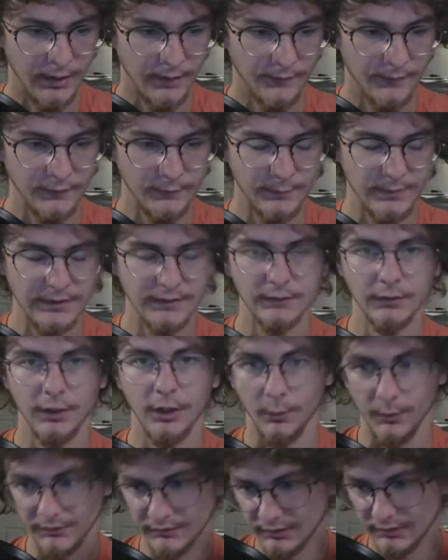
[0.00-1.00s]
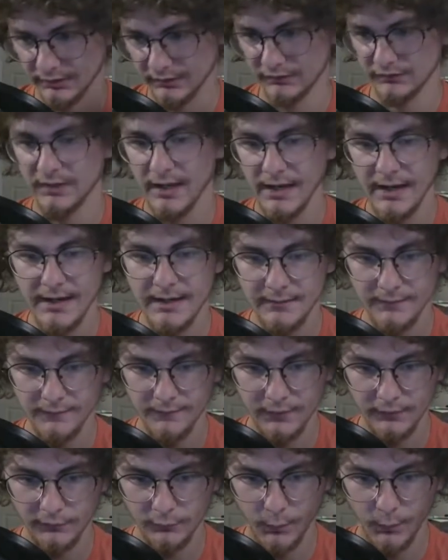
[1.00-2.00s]
This means, oh, it's going to stay
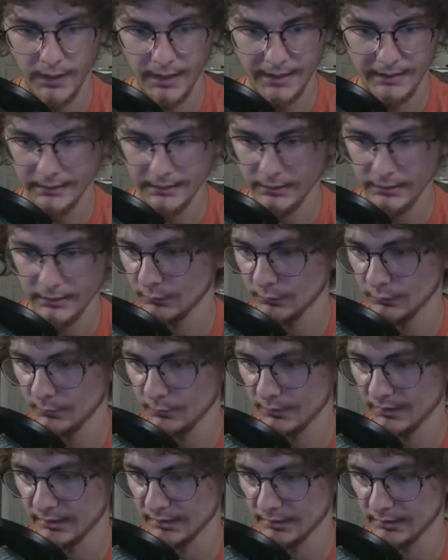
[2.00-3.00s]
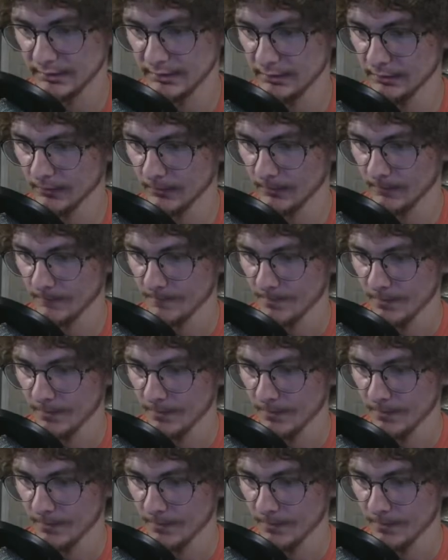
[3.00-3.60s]
this way until we get here.